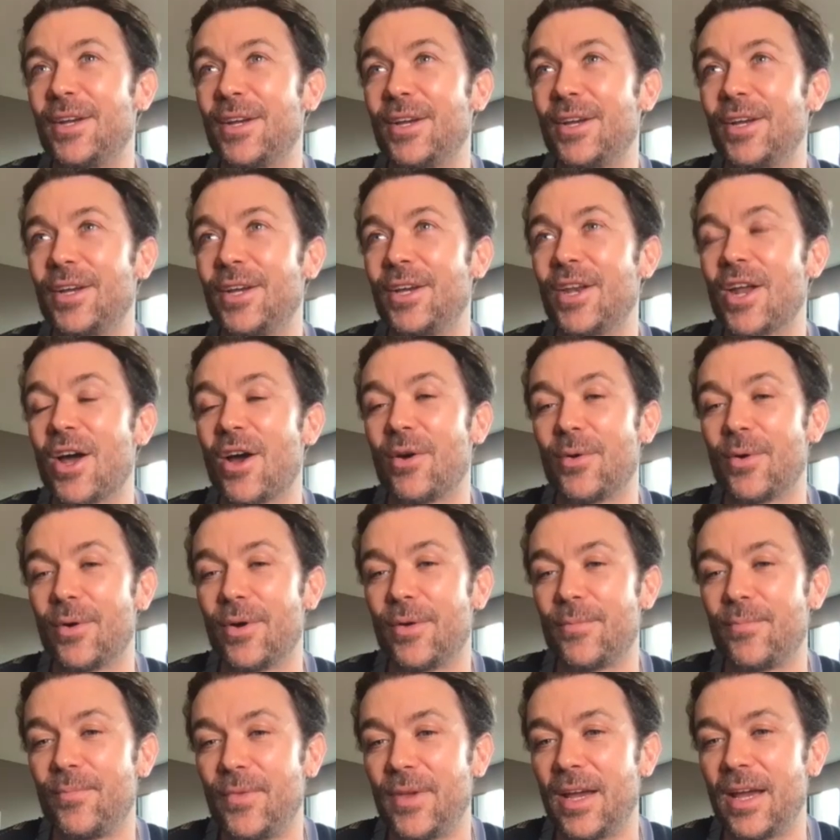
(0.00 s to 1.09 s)
you know,
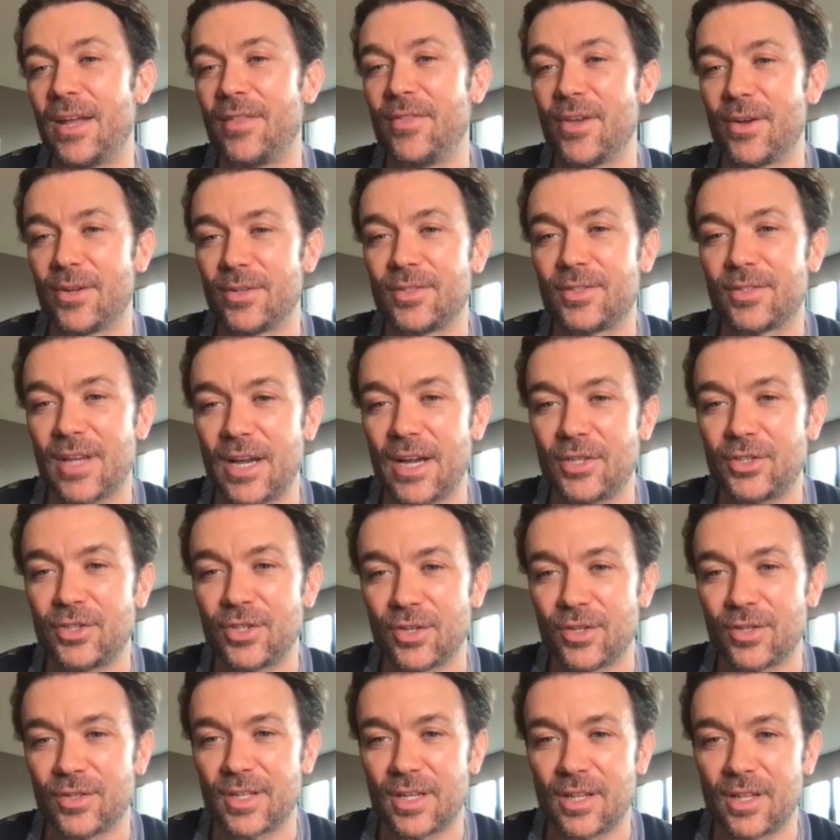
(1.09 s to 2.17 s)
in those
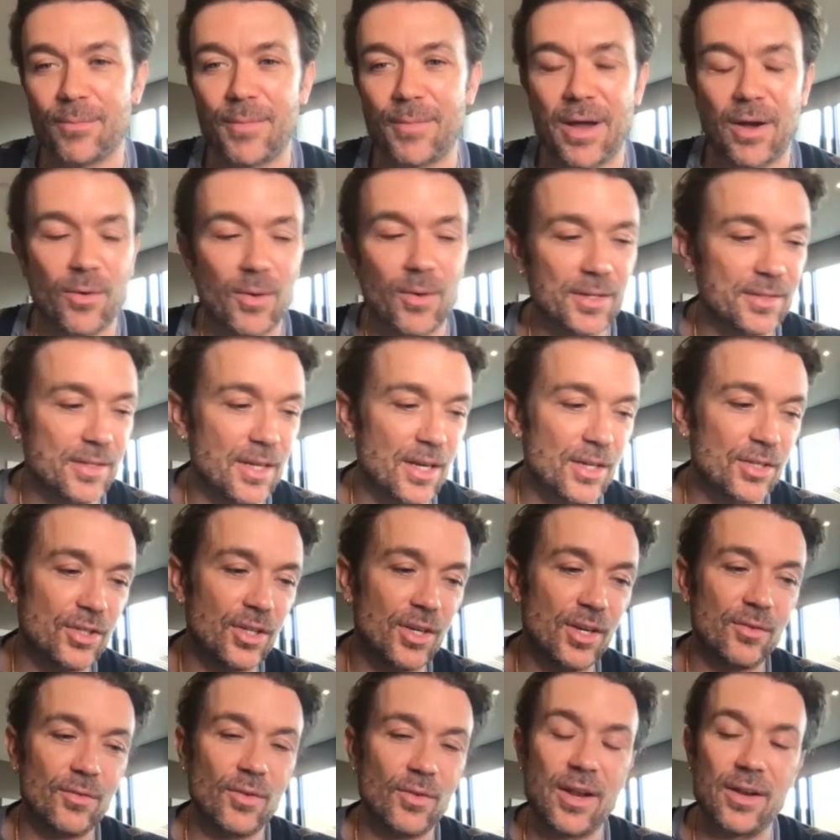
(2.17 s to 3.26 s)
sessions, in the malware
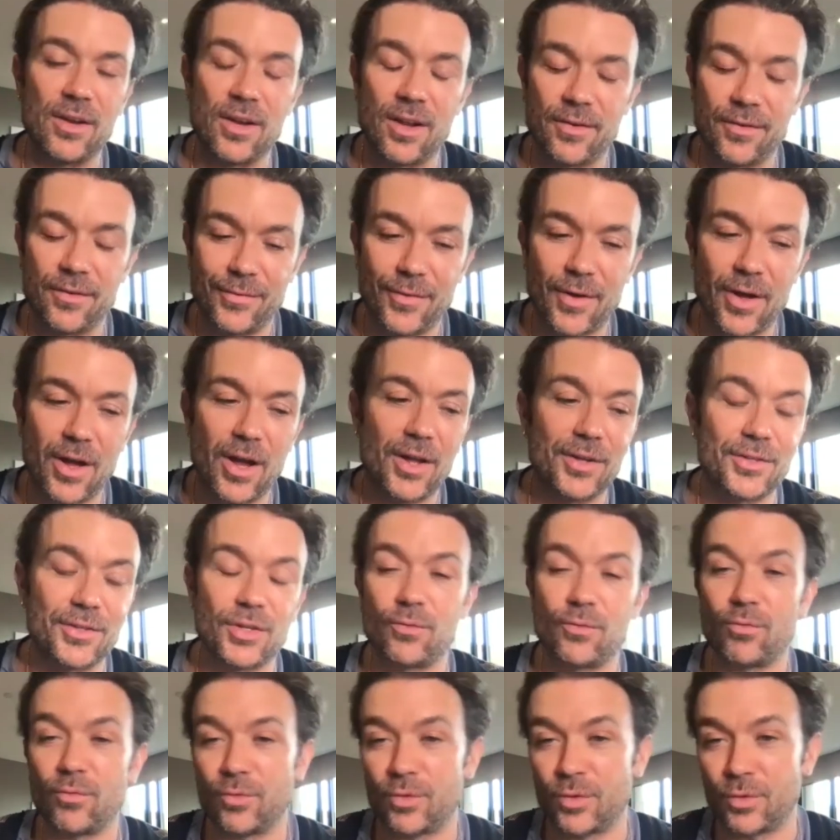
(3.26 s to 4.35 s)
session, and for her
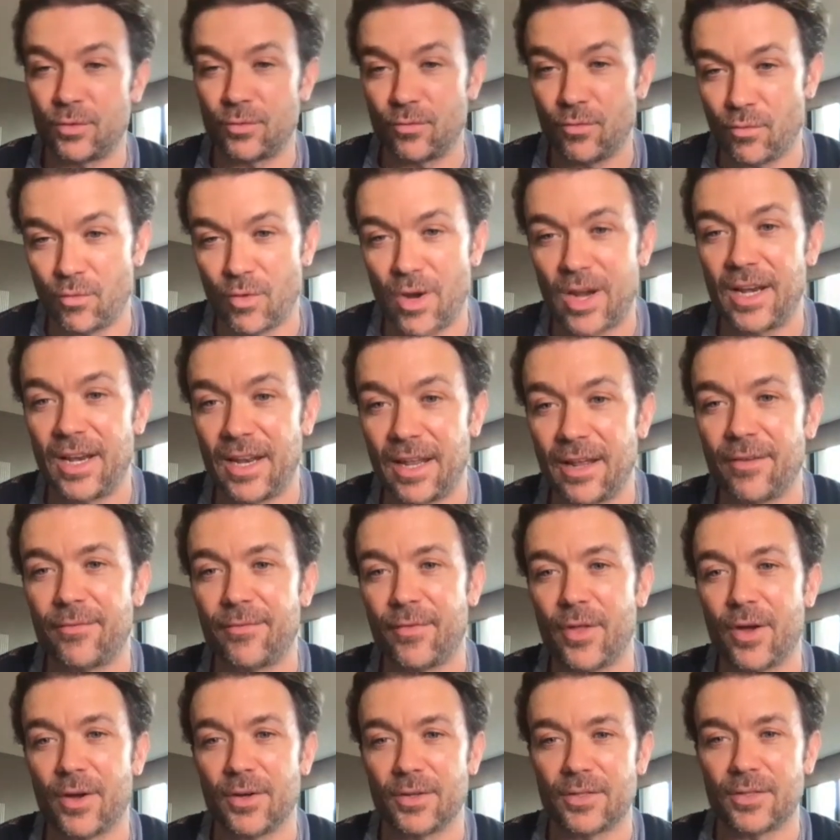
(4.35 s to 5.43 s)
to relive
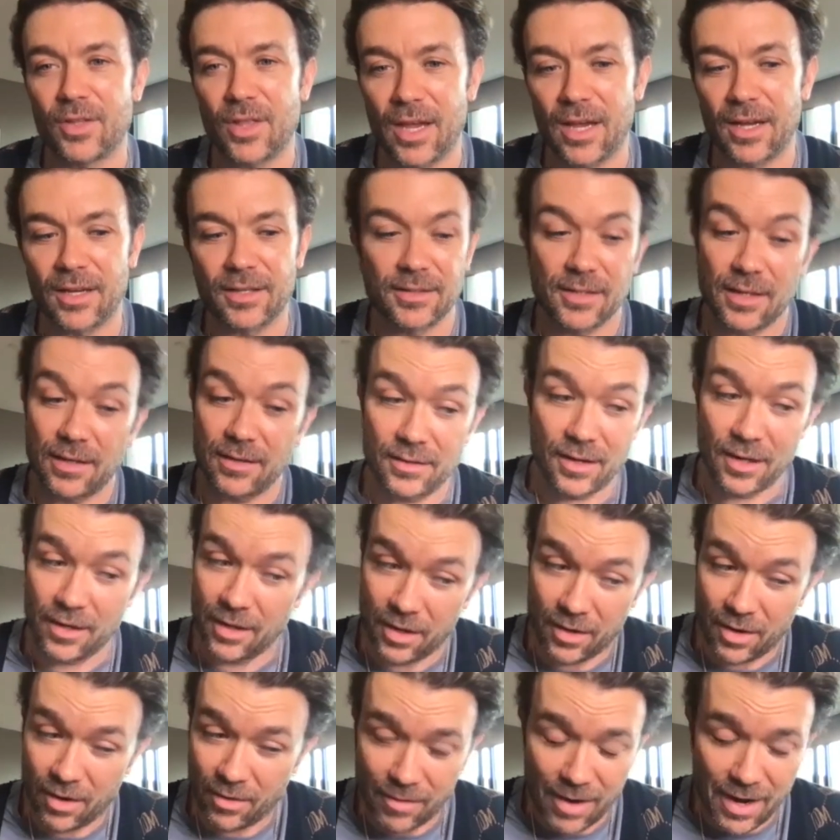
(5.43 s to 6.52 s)
those things, and
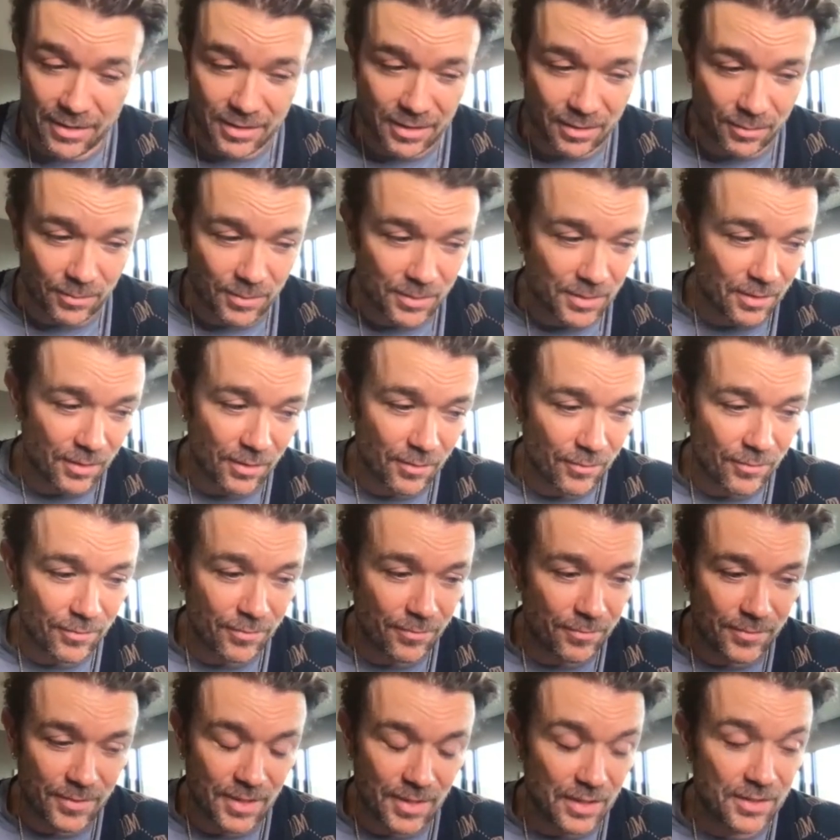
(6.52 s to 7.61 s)
her acting was
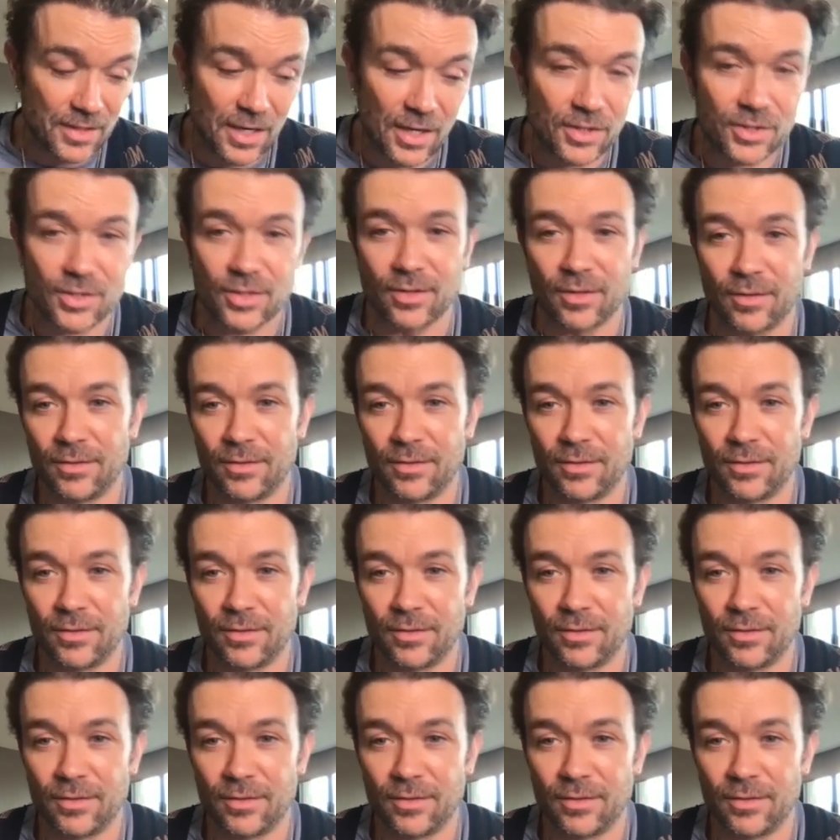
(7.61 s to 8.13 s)
sensational.